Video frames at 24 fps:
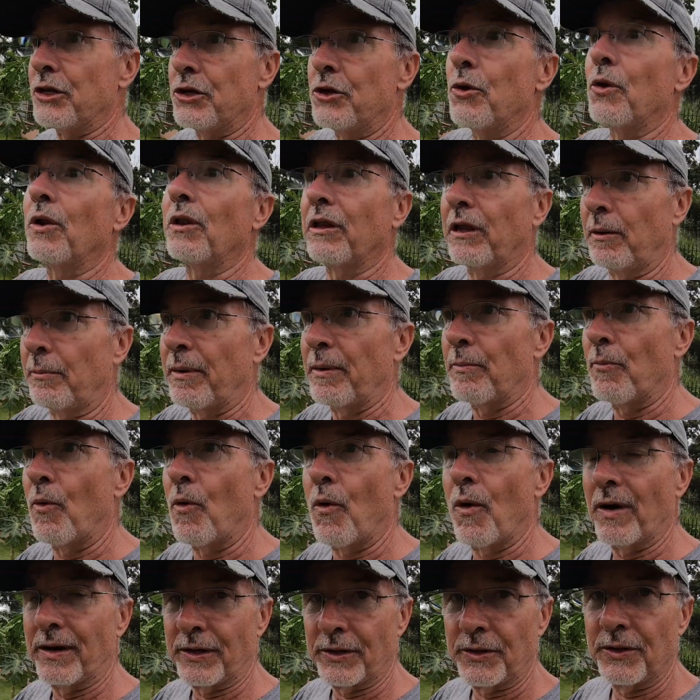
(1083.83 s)
you do a little bit
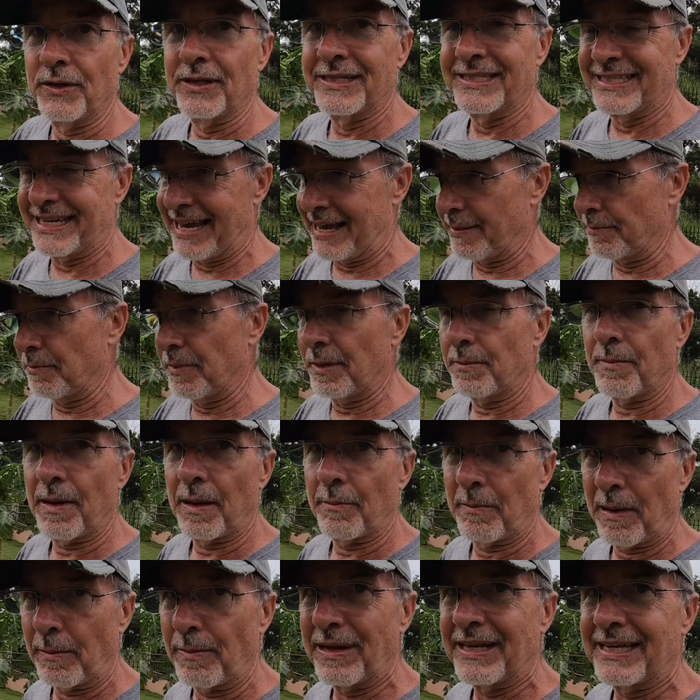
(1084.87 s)
more and you do the same,
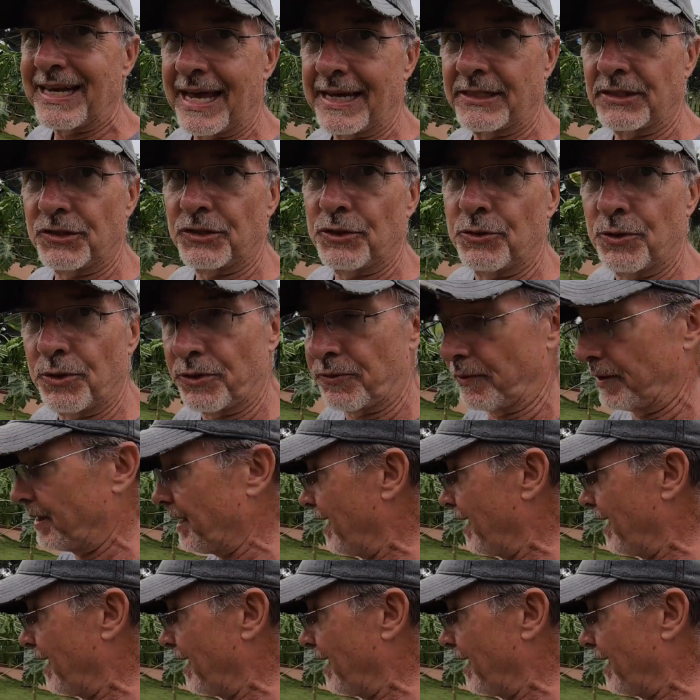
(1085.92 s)
and maybe it takes 2 or 3